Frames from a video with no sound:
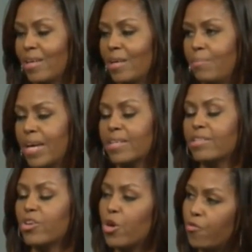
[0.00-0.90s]
Because
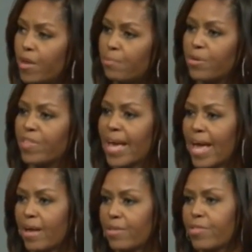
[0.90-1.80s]
on November the
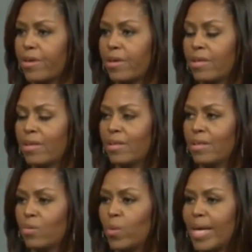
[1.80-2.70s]
8th,
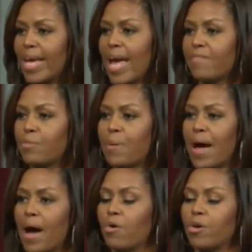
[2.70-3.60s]
we have the
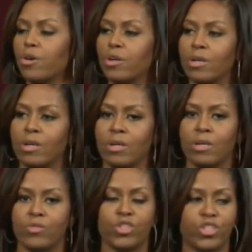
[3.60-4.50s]
power
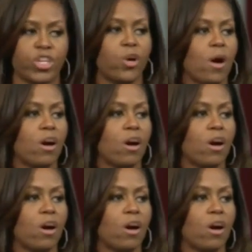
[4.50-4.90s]
to show our